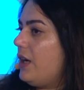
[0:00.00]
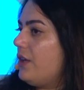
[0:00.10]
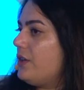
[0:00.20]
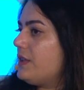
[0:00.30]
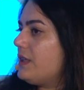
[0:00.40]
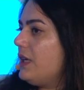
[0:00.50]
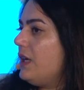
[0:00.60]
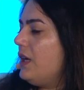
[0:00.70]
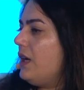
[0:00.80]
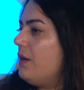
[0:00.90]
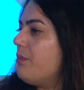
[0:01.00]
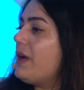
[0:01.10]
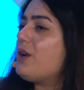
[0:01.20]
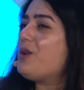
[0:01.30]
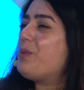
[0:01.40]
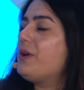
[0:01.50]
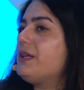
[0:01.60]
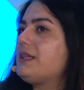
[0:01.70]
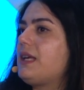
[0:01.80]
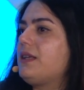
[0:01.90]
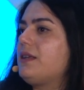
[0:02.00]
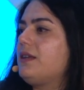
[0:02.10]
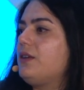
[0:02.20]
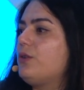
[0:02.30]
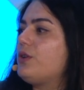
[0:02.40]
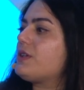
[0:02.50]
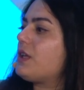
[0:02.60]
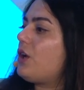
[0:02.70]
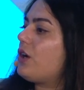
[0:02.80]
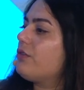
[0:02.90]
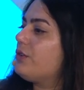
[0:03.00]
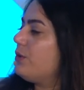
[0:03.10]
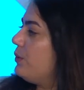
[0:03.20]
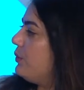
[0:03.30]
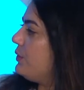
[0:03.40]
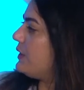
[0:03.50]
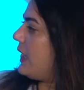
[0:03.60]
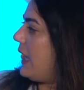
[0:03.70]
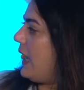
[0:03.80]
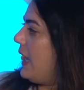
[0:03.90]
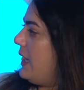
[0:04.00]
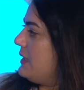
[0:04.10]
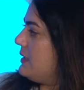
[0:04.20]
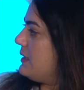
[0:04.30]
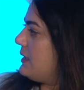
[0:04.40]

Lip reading: others. Another point is that there's a lot of tools and